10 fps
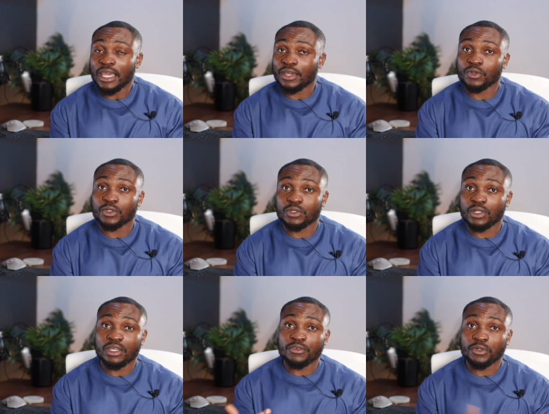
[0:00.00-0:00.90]
i could also
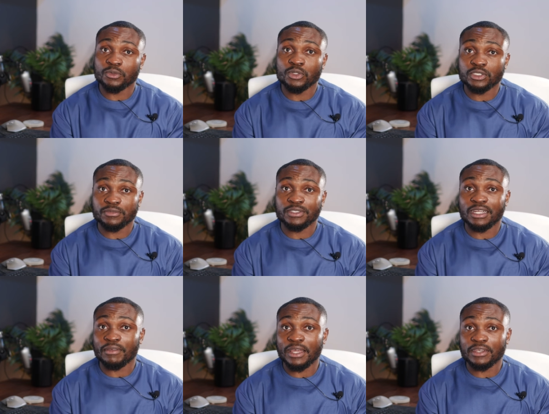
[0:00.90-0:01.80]
learn from those of you
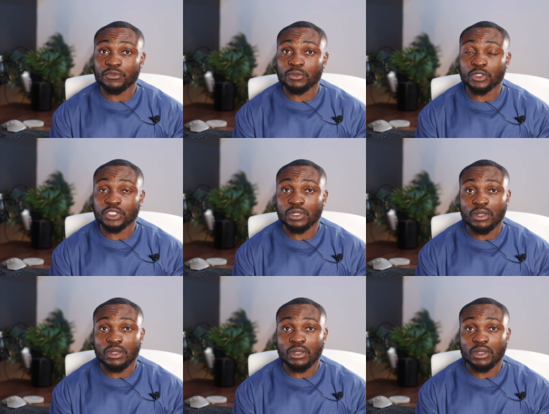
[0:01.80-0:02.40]
that have had it for much